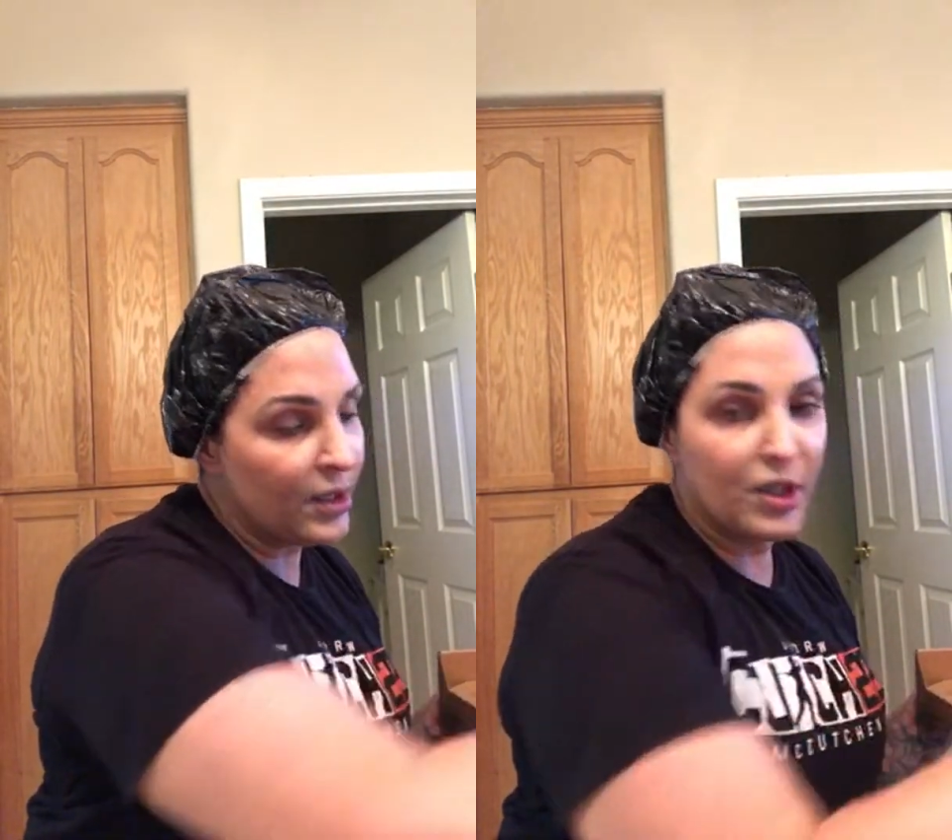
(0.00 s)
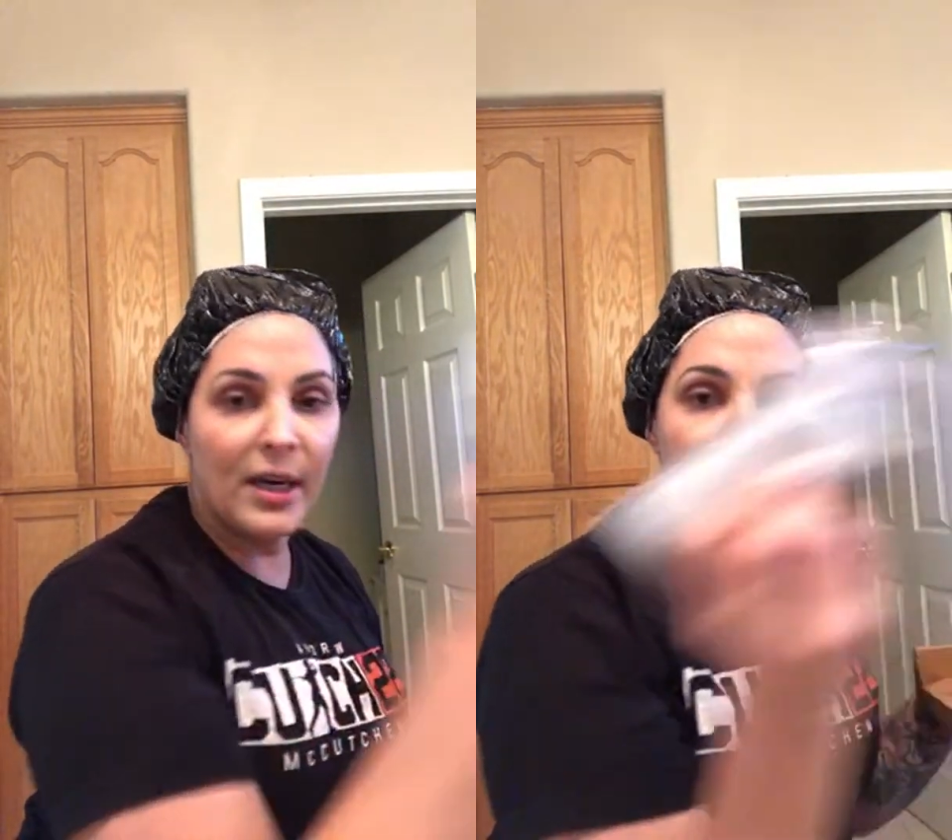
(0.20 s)
a
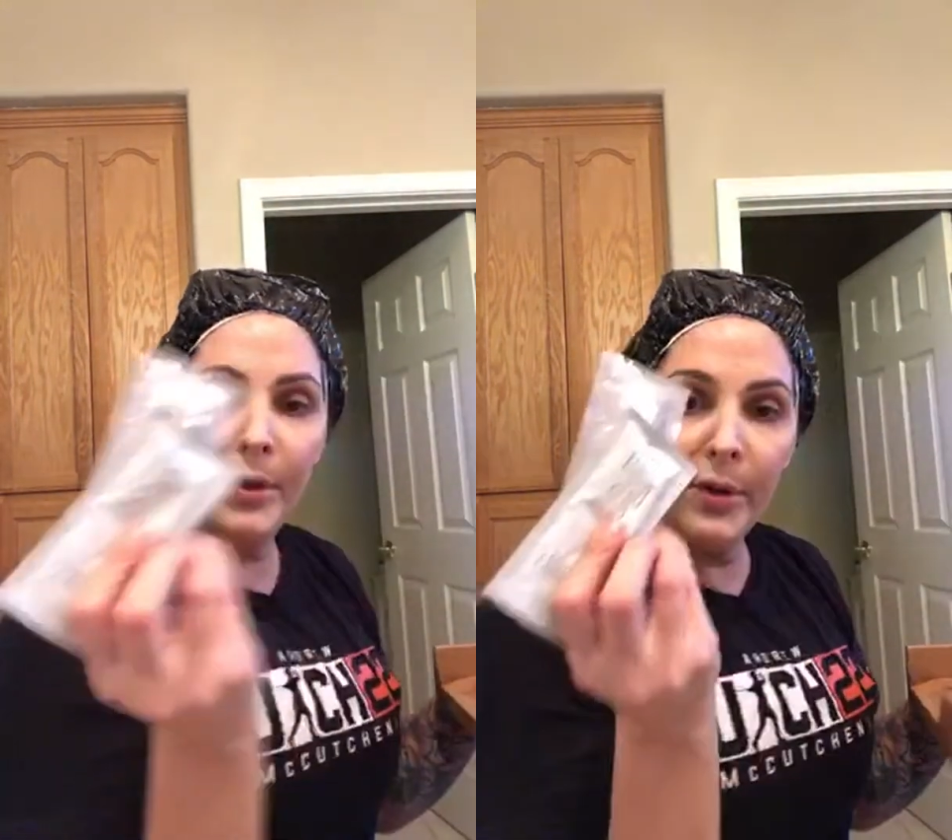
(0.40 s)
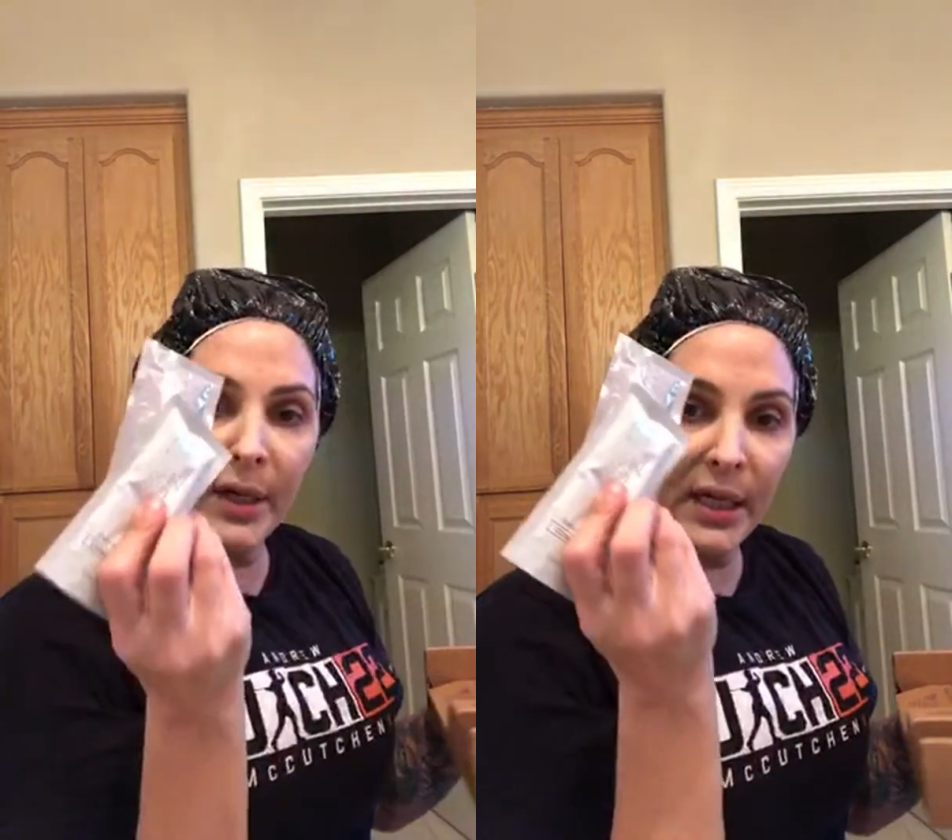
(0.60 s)

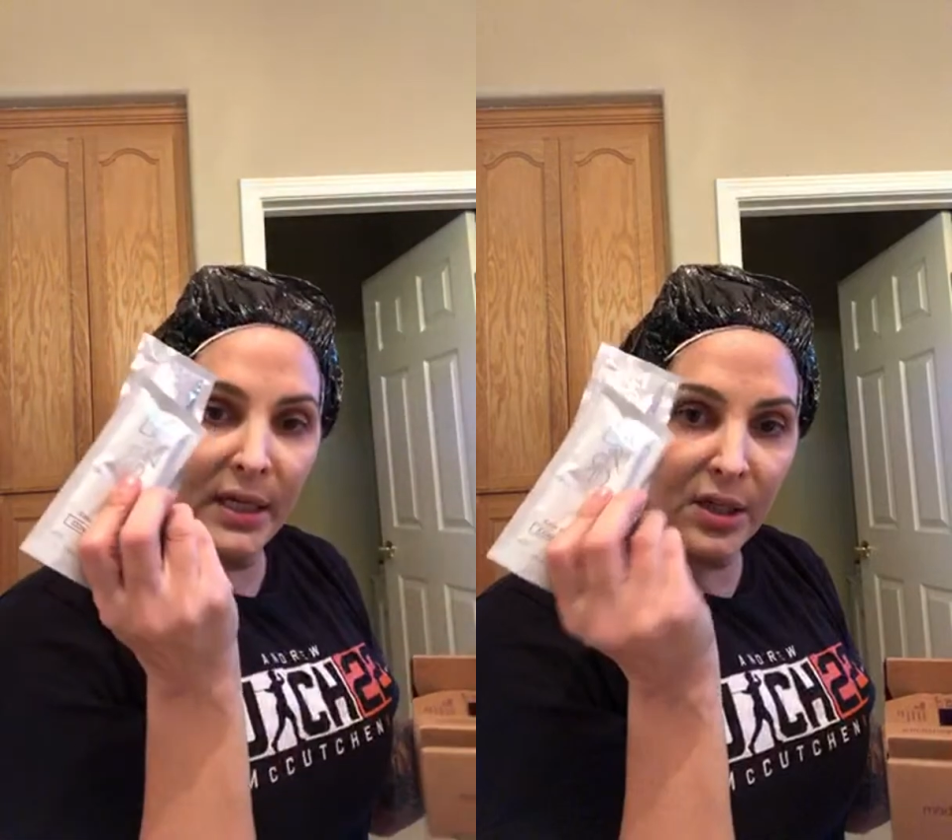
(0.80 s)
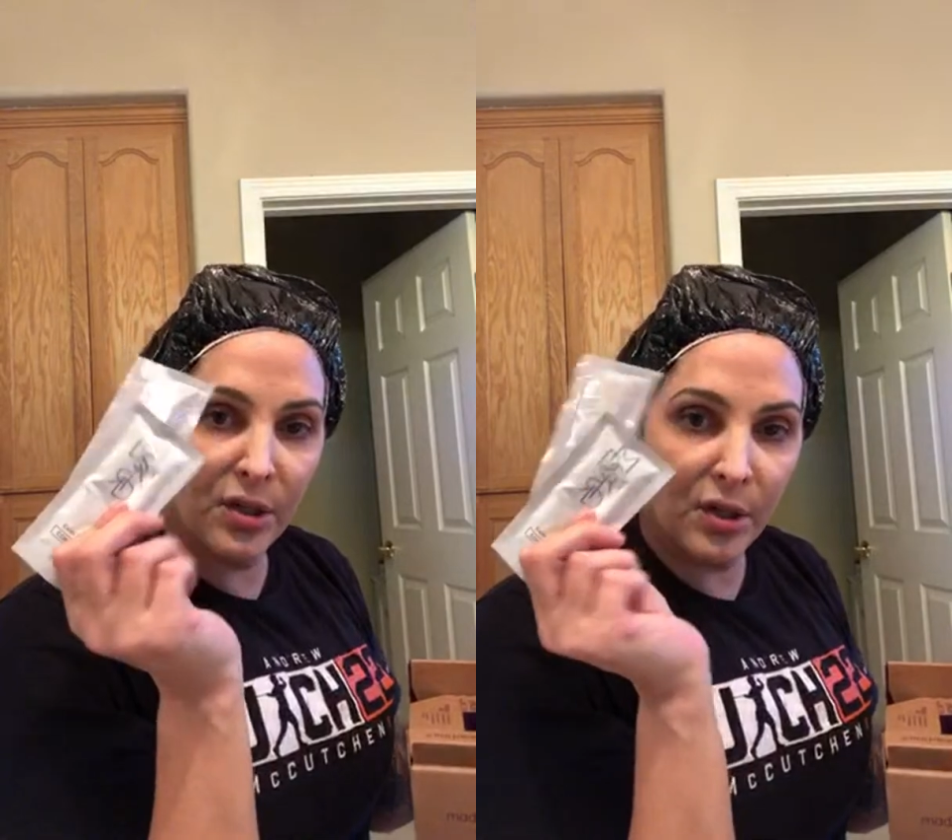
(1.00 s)
shampoo and
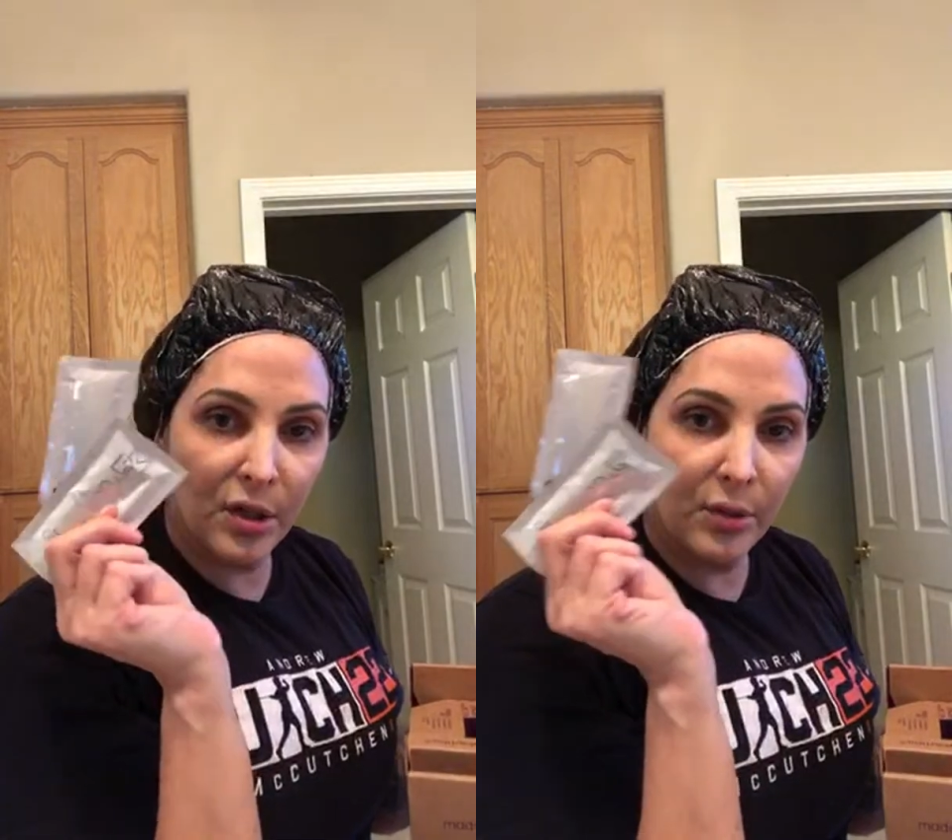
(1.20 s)
conditioner,